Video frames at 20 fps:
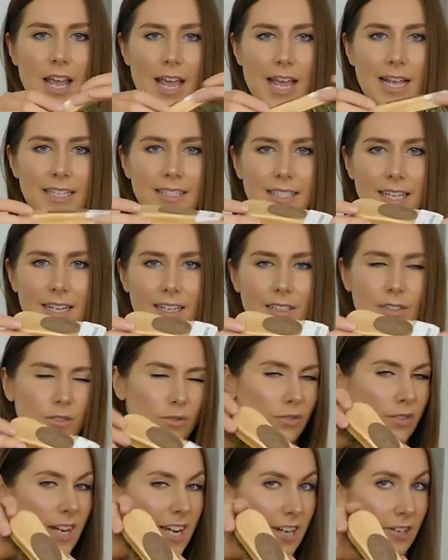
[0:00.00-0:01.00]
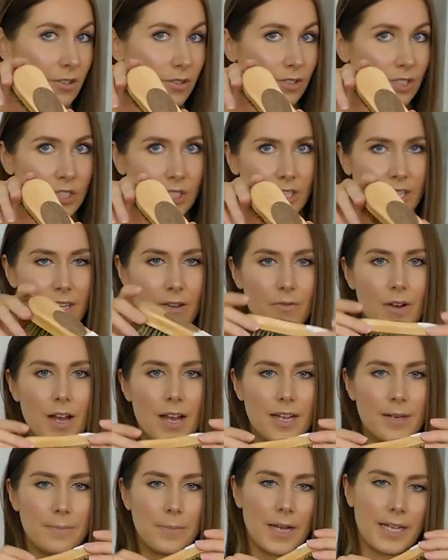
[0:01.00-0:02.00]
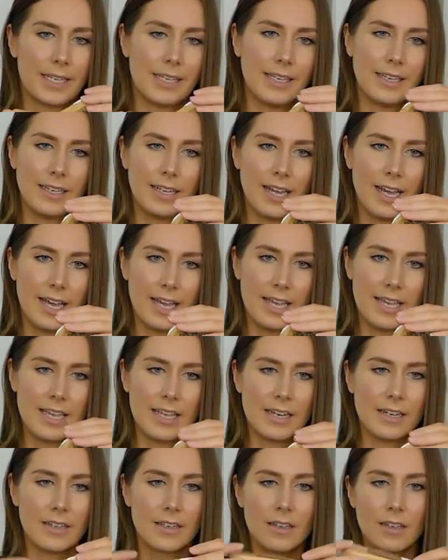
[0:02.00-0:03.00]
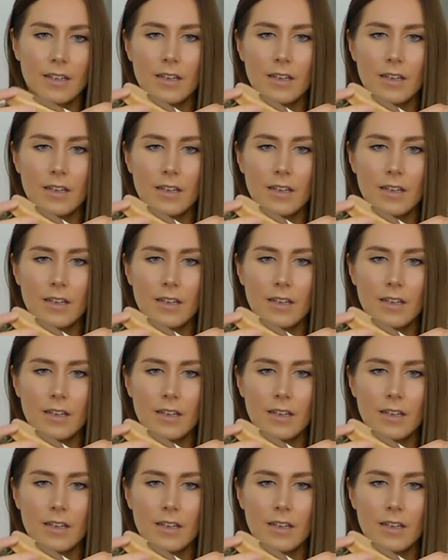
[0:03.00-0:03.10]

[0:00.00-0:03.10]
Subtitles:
It's like a little natural looking one by Kincaid.